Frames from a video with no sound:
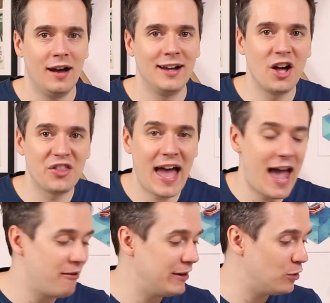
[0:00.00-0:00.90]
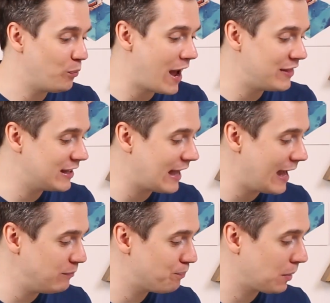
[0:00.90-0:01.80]
Another area where the
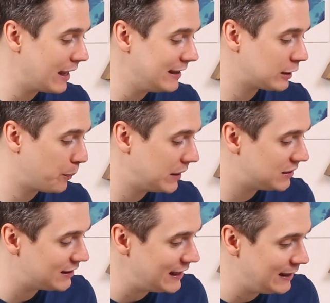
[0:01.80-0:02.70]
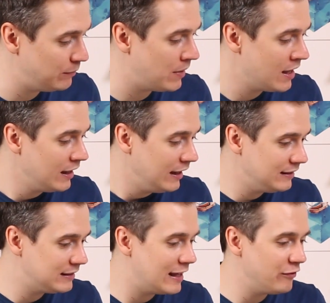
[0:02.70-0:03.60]
game plays up its theme
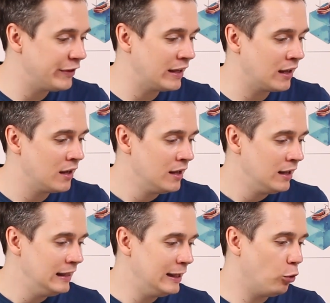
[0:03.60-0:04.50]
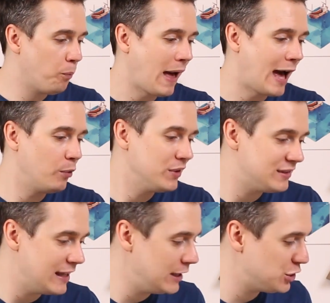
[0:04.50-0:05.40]
is giving little powers
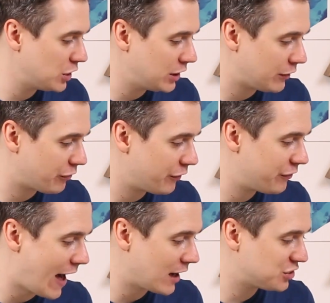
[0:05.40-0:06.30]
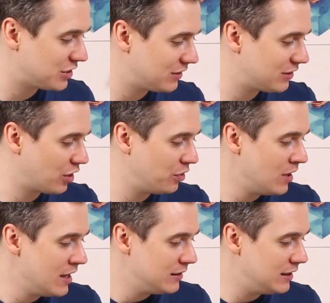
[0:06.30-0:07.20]
to each of the different factions. So
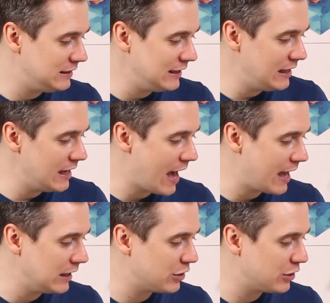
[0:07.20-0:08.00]
the DEA